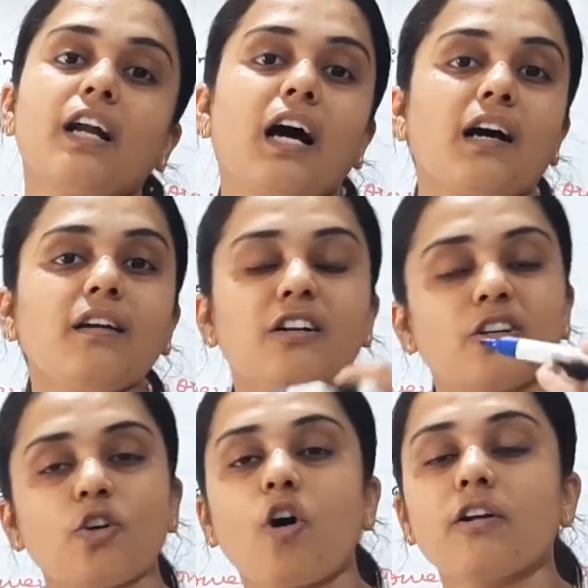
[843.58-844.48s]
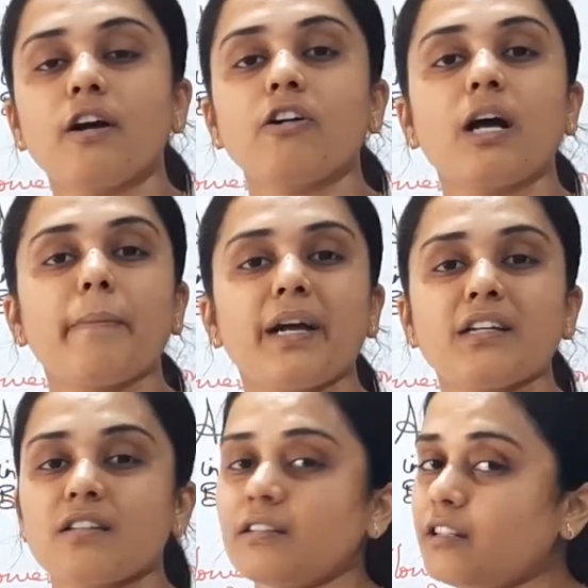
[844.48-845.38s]
are
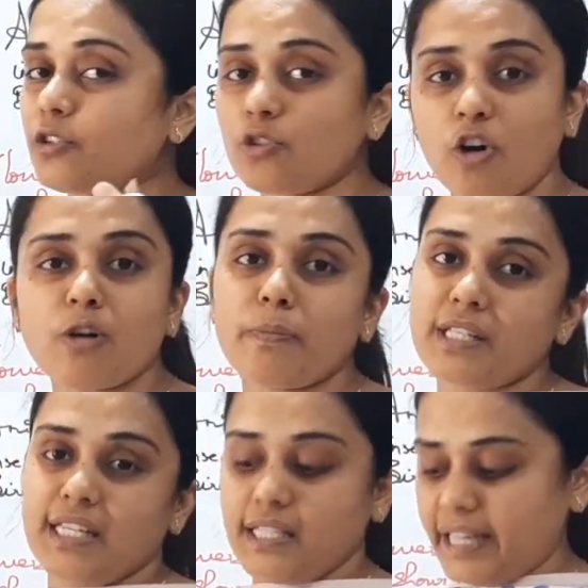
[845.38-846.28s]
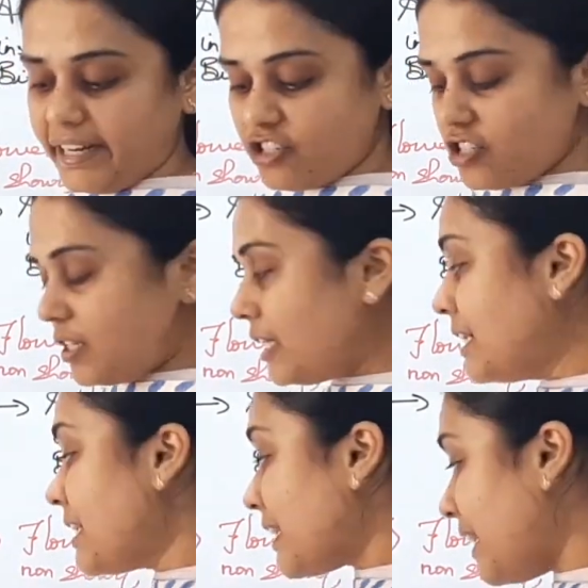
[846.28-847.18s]
non-ornamental, they do not possess nectar
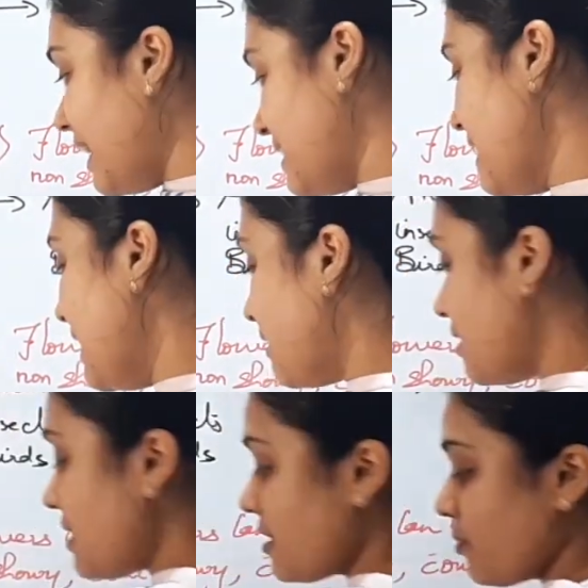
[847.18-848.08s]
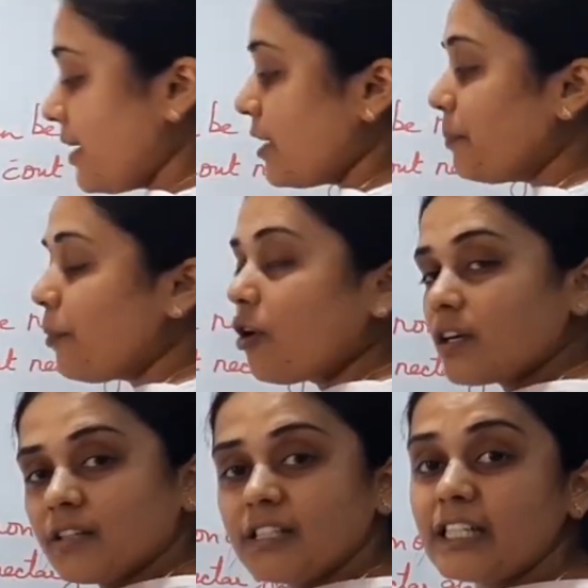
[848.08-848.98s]
glands. This is very
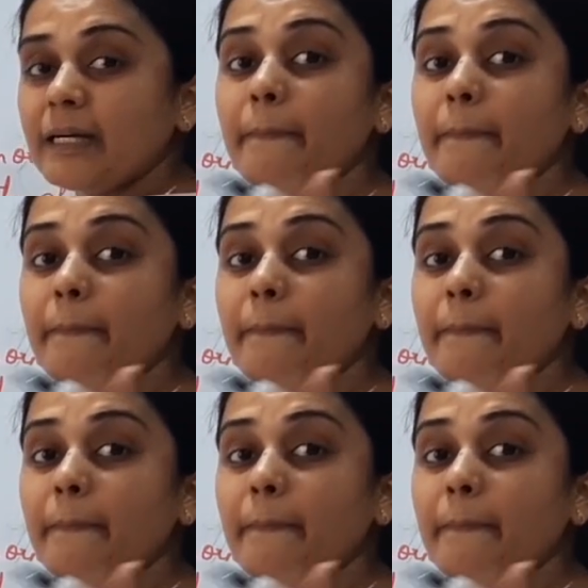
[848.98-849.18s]
important.